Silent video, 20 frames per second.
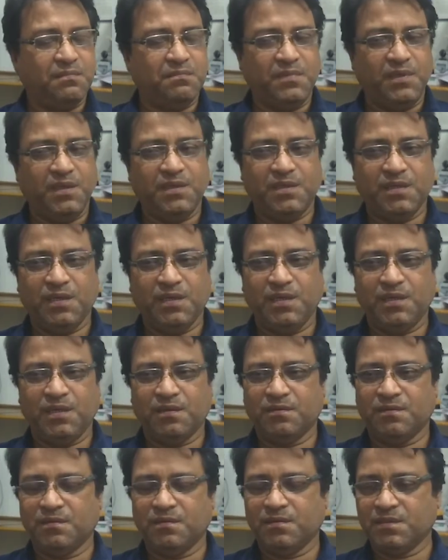a
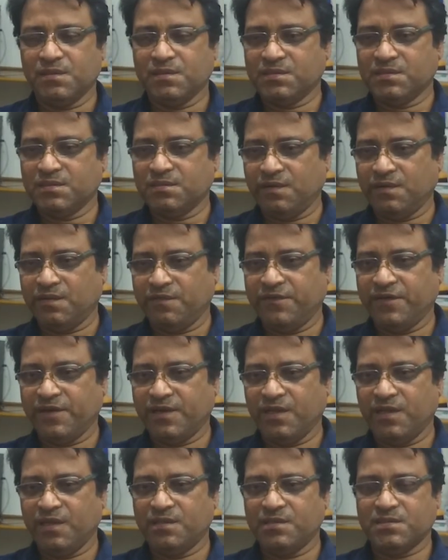meeting,
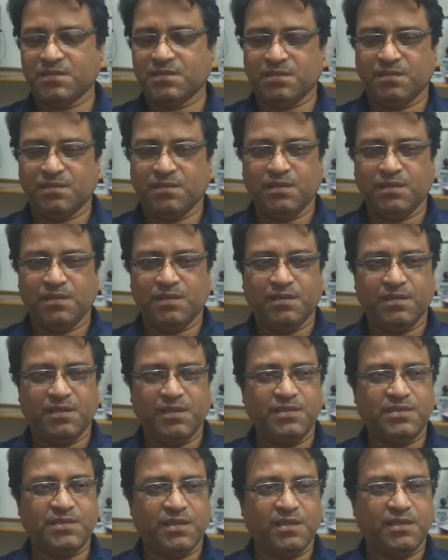conference,
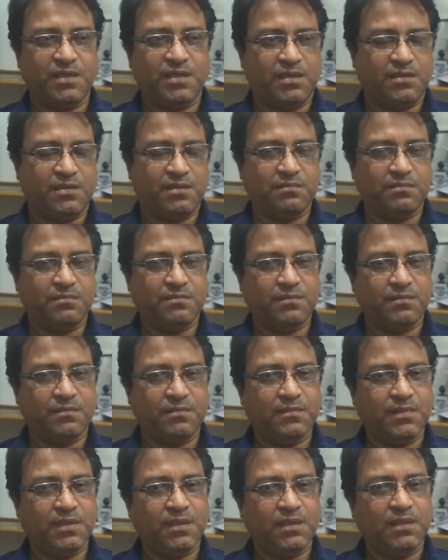this and that.
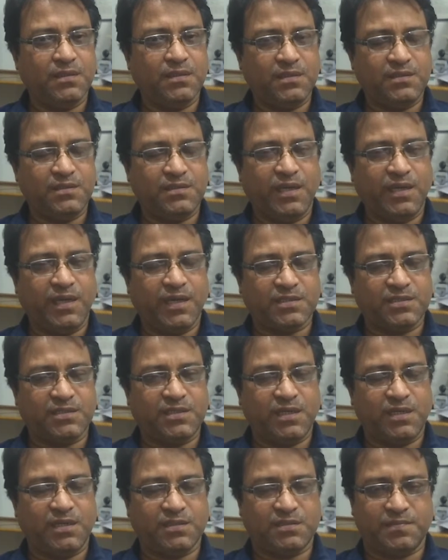This
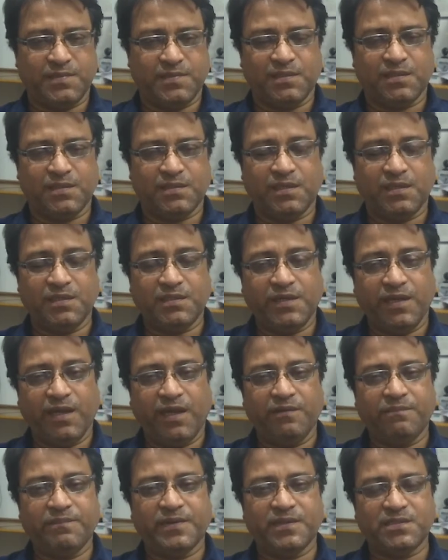extra expenditure. Then
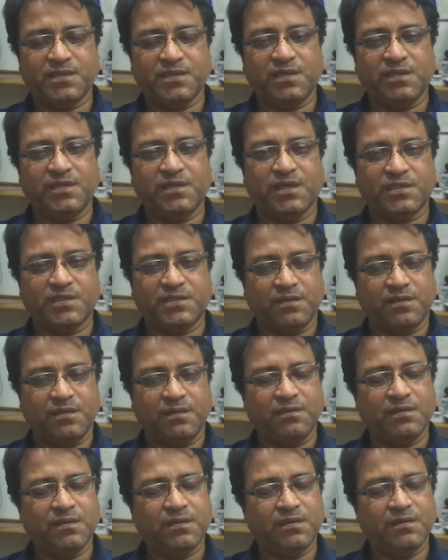10%
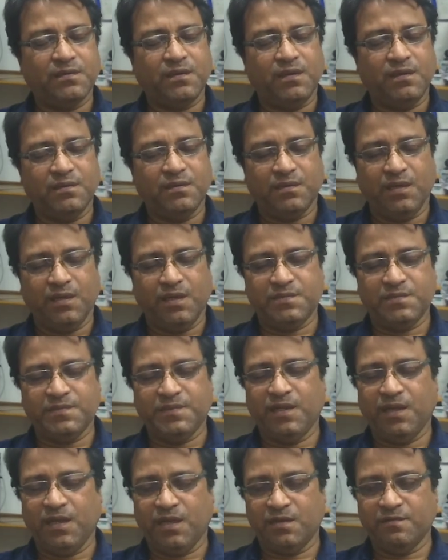reduction
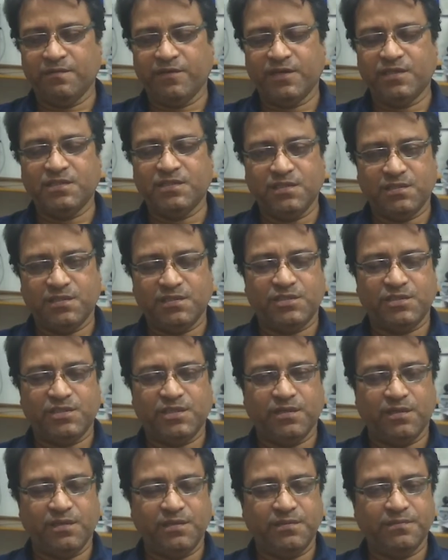has been advised
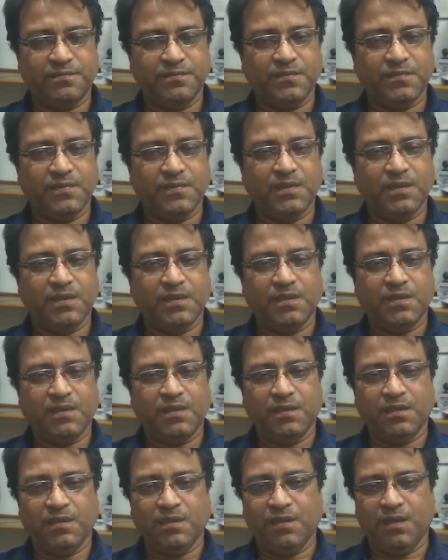initially.
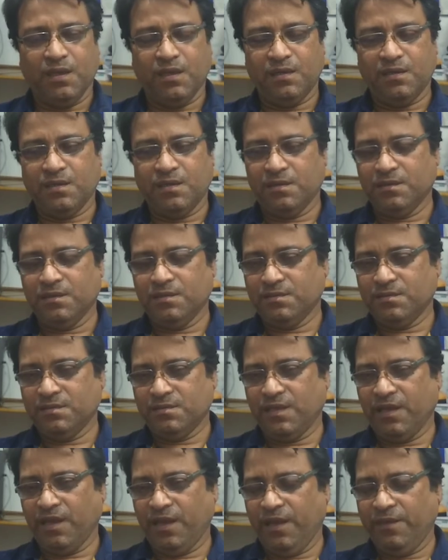And
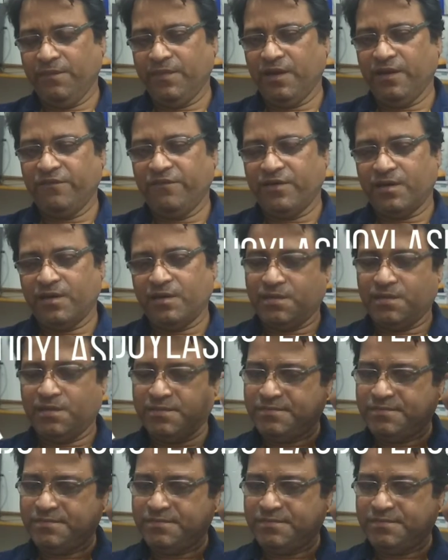the MLA